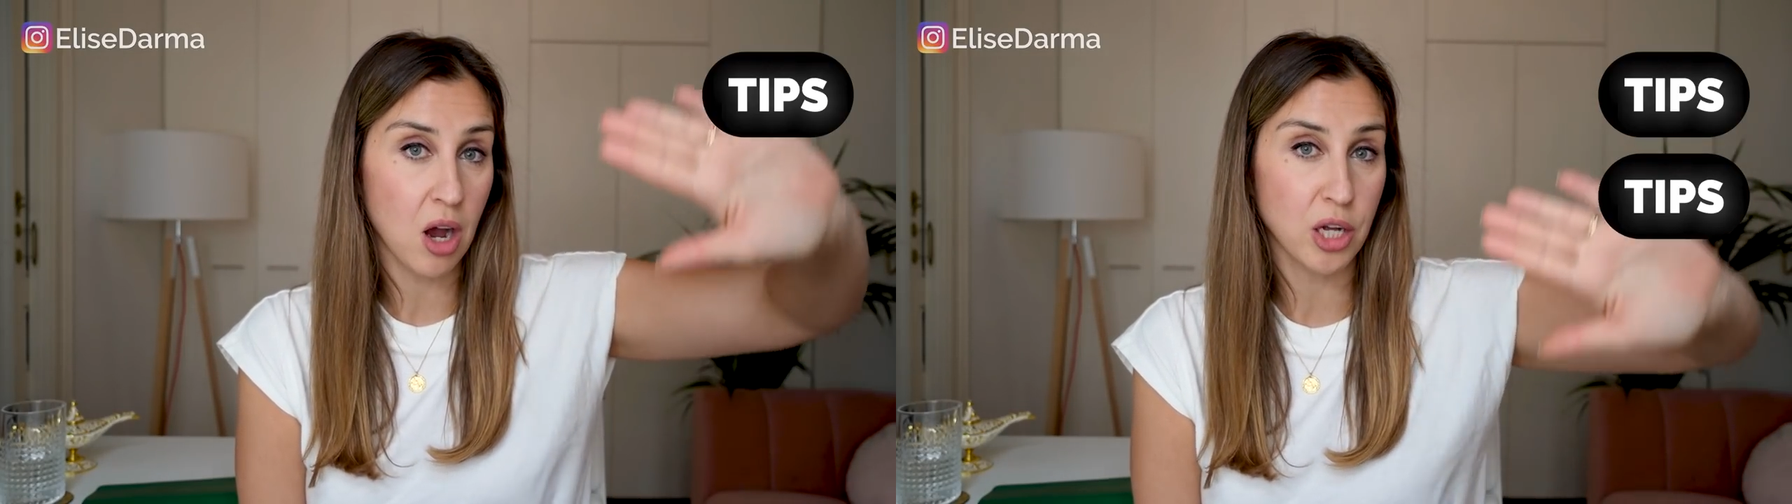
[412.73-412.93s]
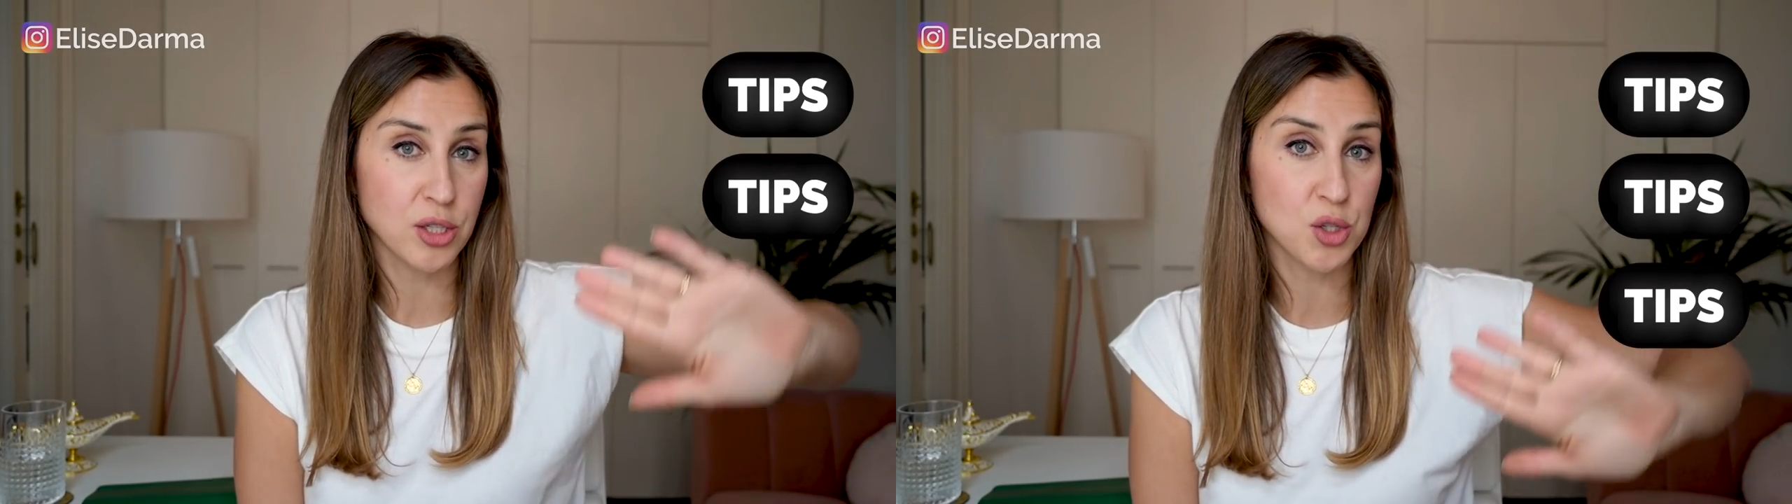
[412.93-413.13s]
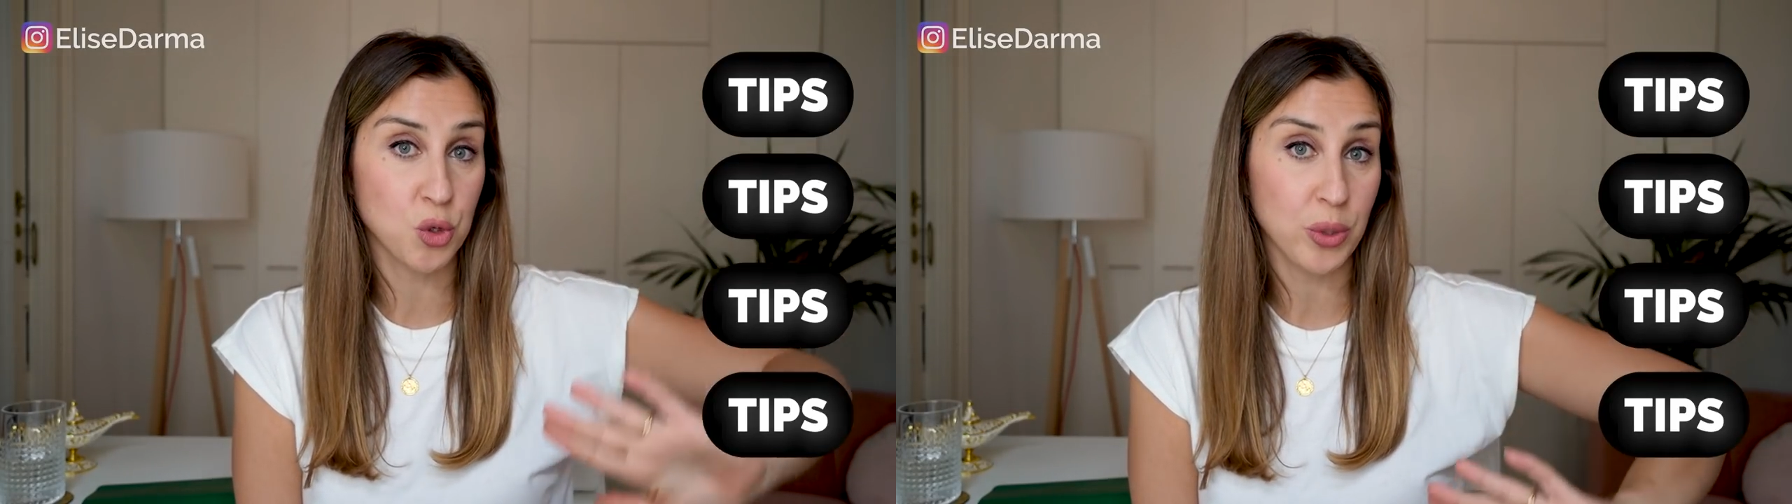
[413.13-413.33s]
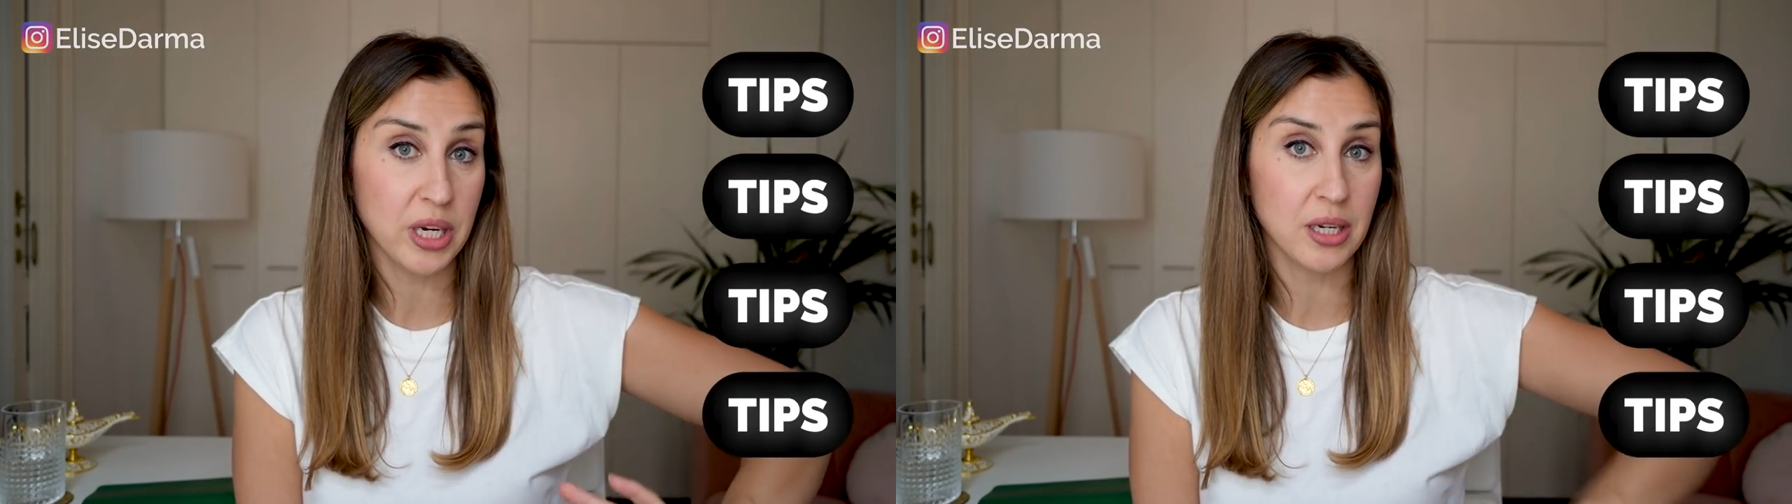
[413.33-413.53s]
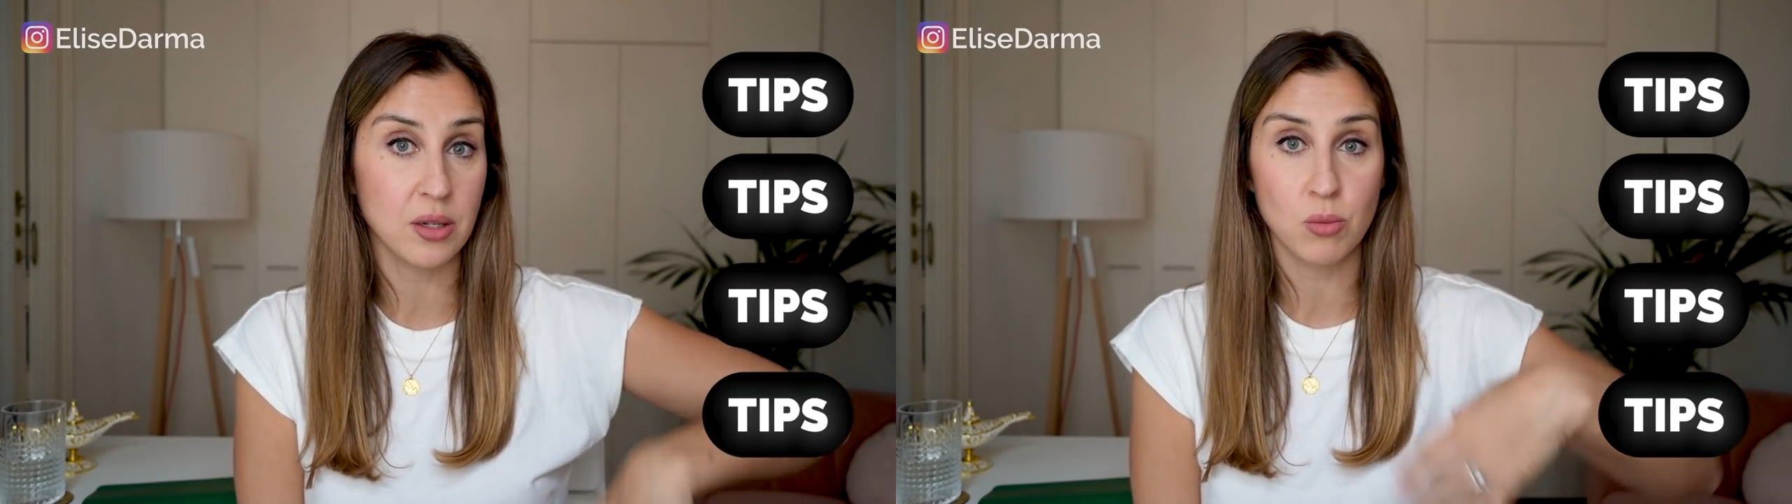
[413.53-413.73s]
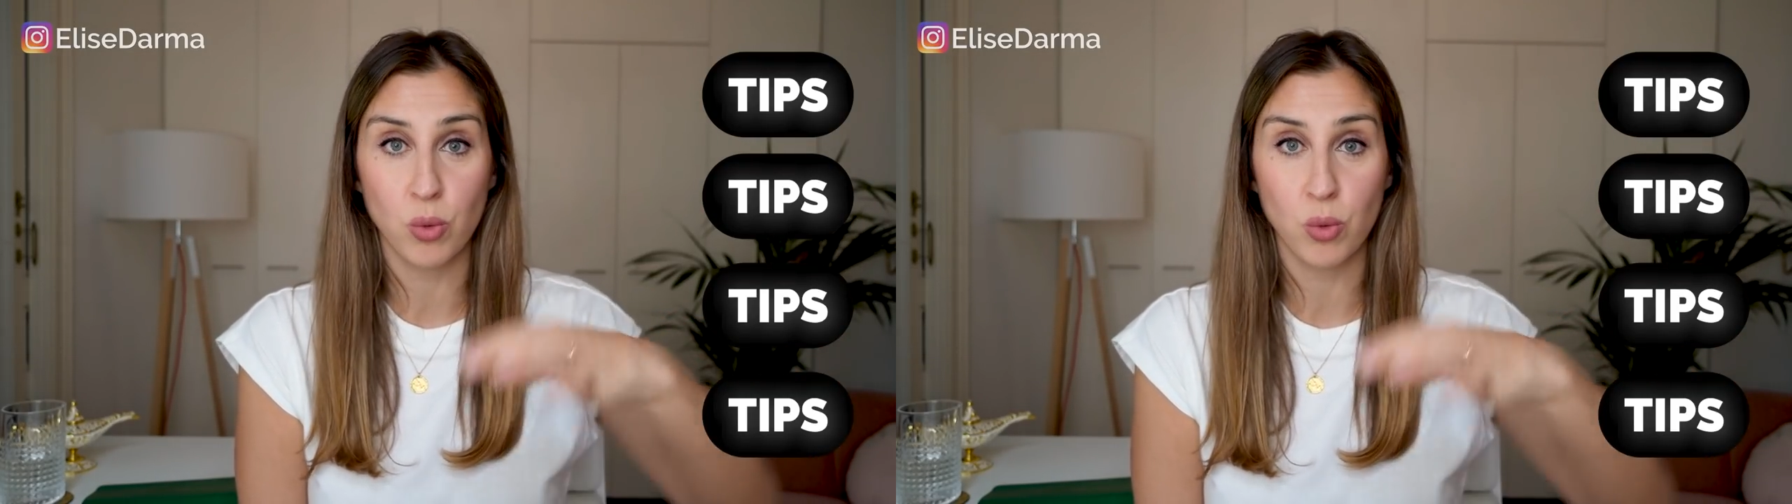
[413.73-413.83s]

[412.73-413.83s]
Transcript: on screen